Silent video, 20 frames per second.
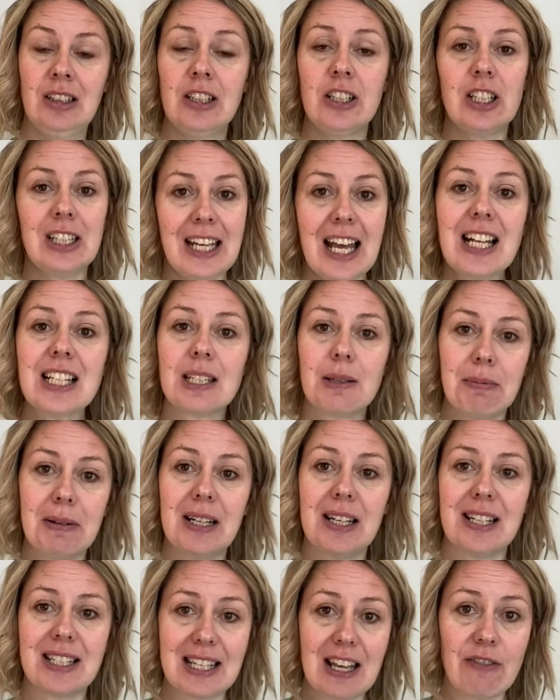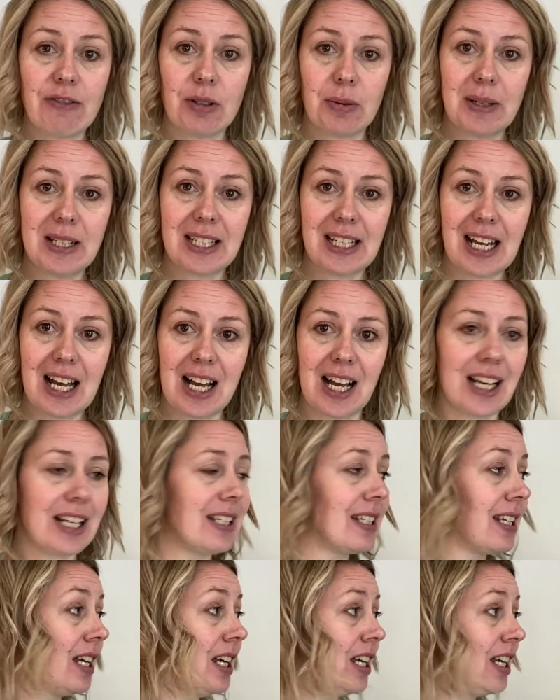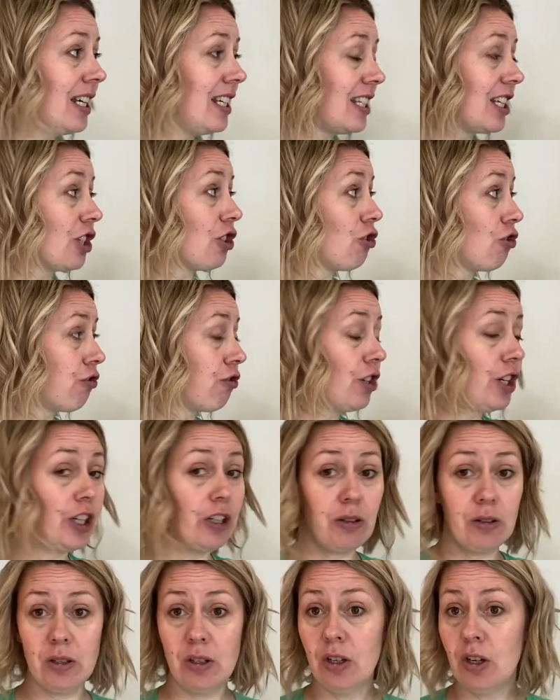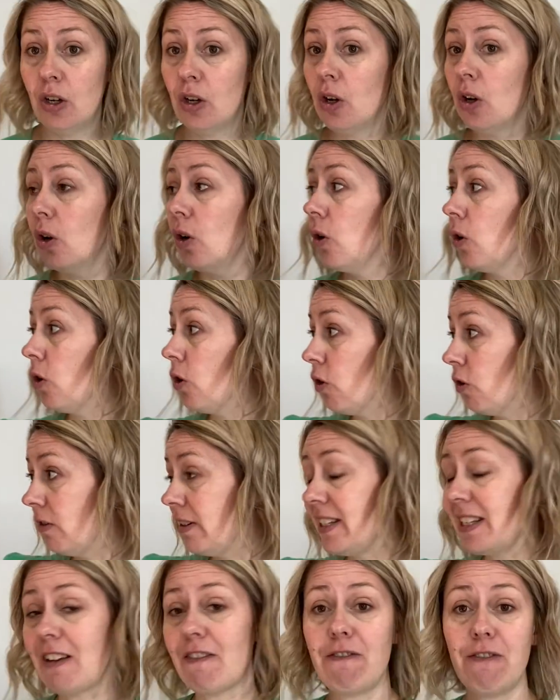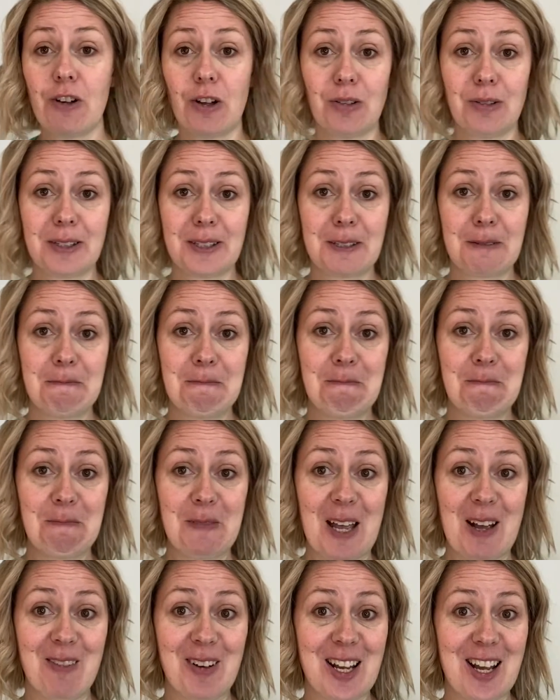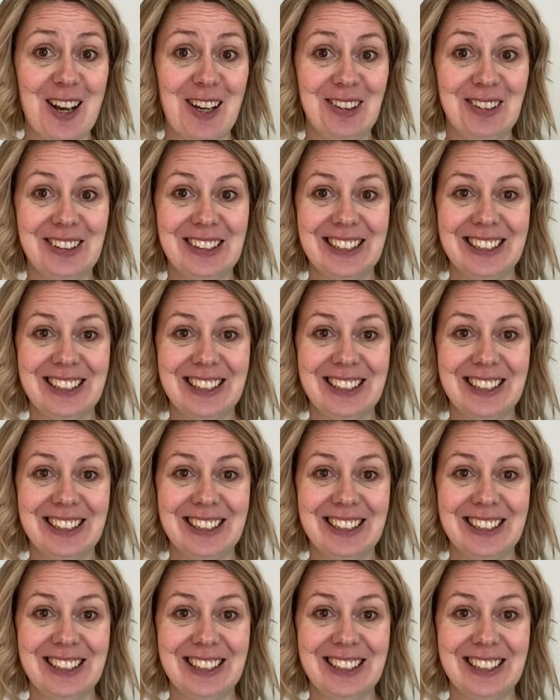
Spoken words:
Do caterpillars have 20 eyes? Is that true or is that false? Have a go.